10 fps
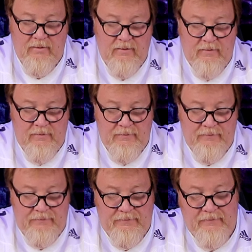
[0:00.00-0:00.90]

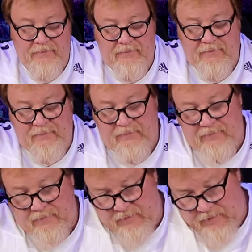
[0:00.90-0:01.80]

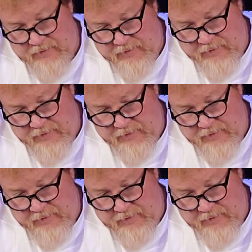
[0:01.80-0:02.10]
No one is speaking in this clip.